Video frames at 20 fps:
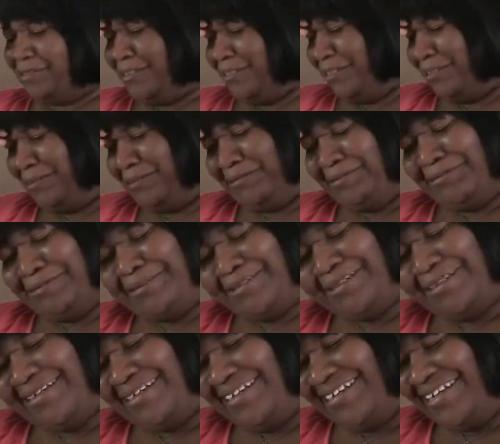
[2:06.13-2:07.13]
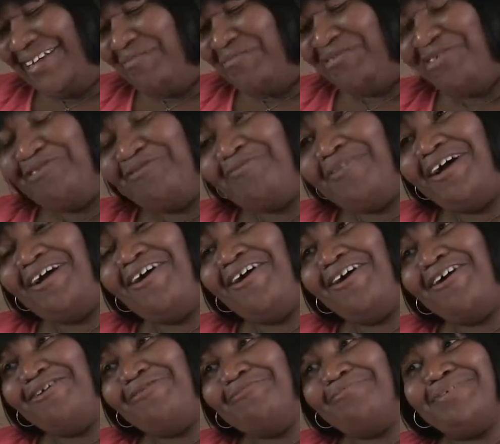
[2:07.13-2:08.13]
scissors and it broke my
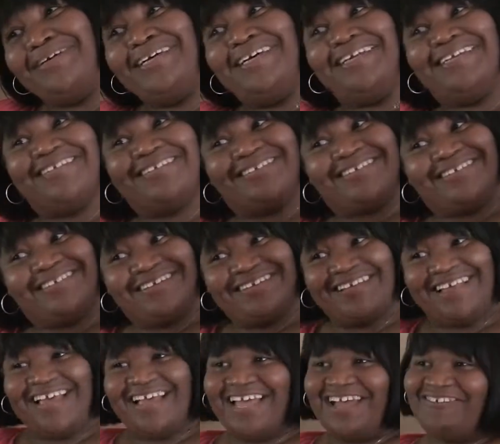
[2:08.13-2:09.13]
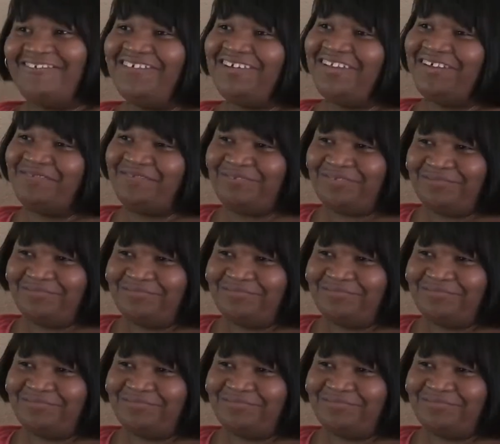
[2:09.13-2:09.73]
heart, but I got rid of